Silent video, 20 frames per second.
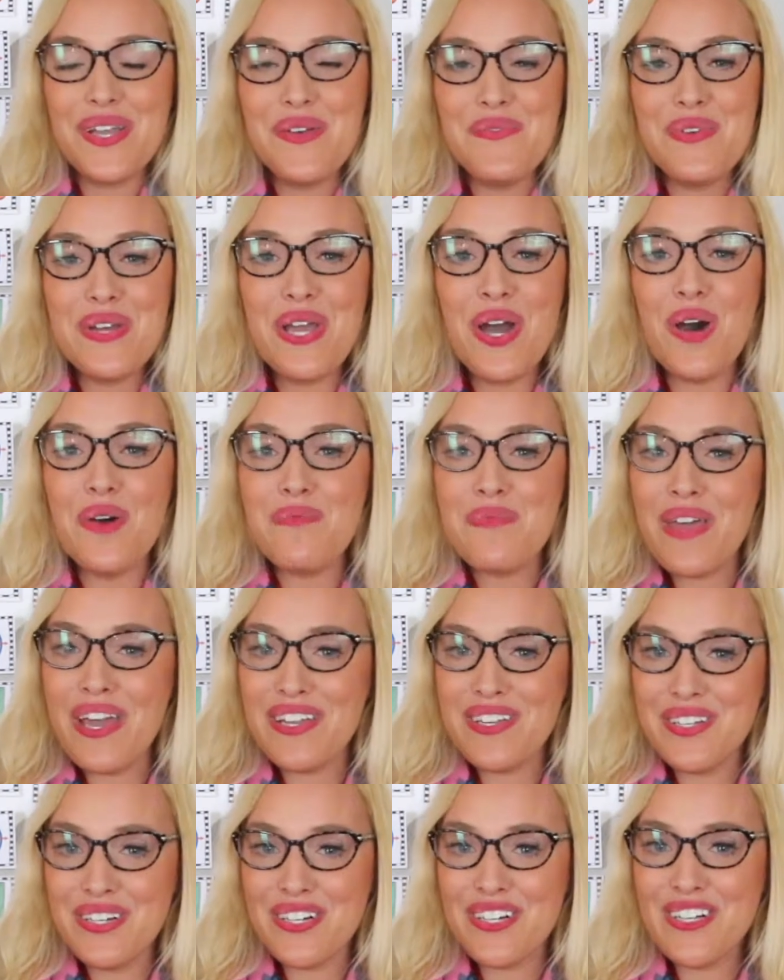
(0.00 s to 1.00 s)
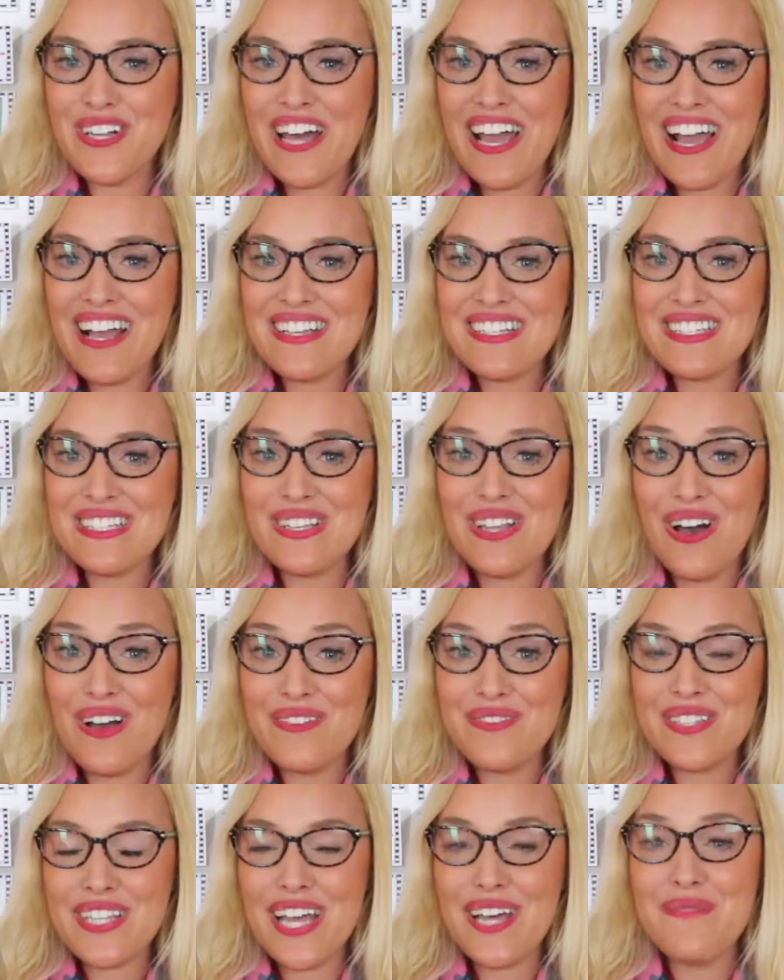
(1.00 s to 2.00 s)
We hope that your class
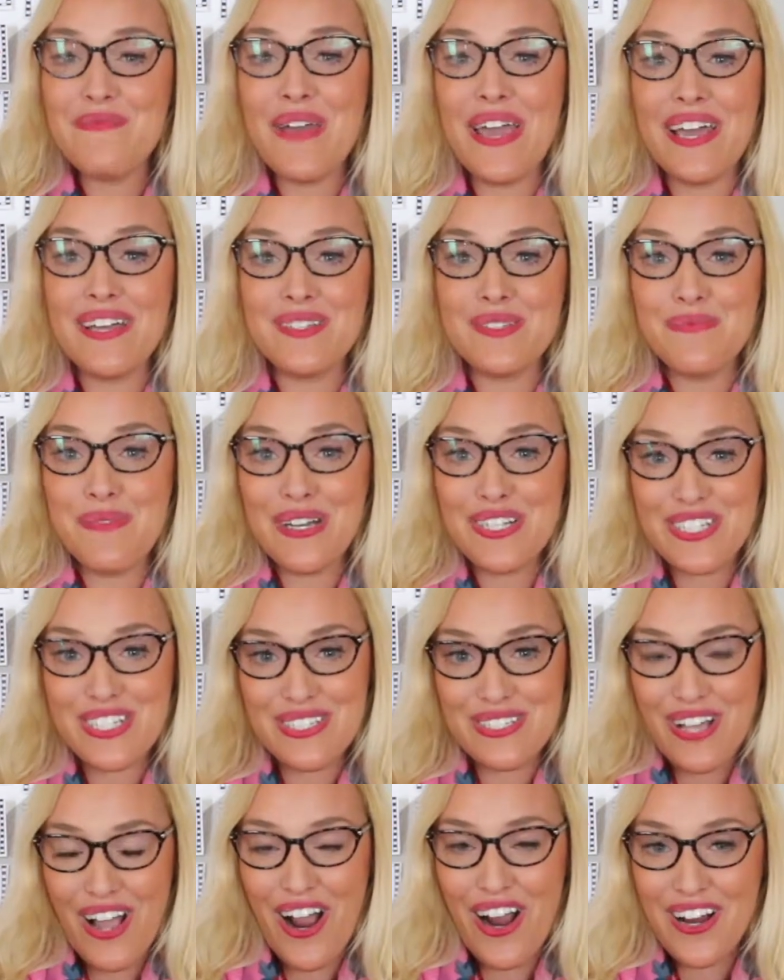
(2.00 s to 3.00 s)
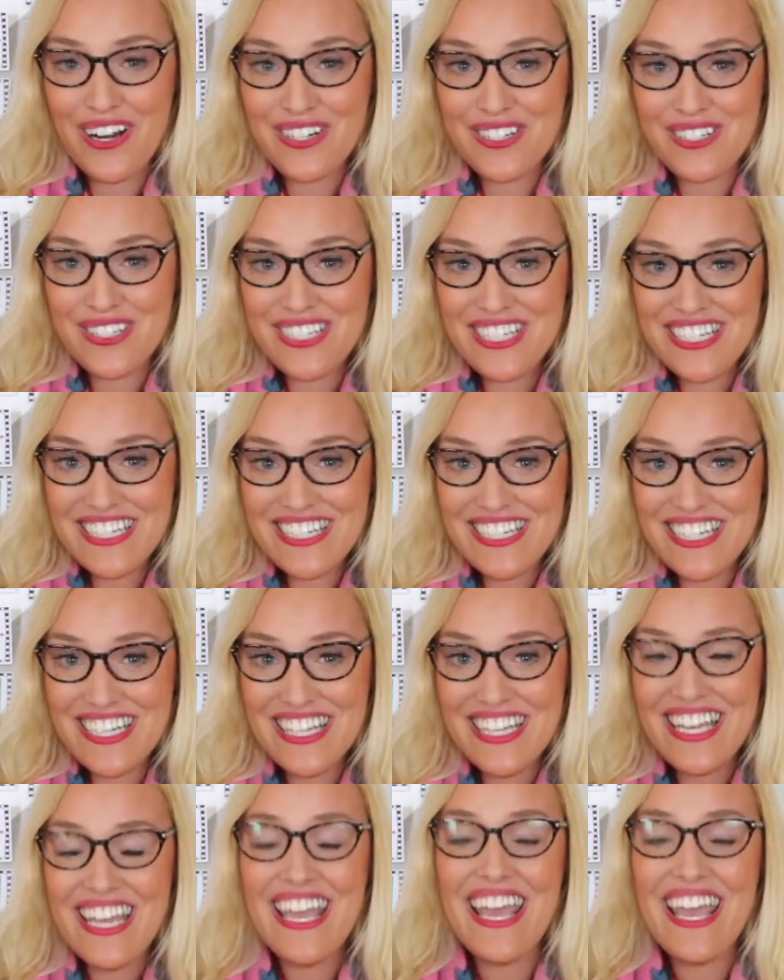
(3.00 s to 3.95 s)
loves them as much as ours did,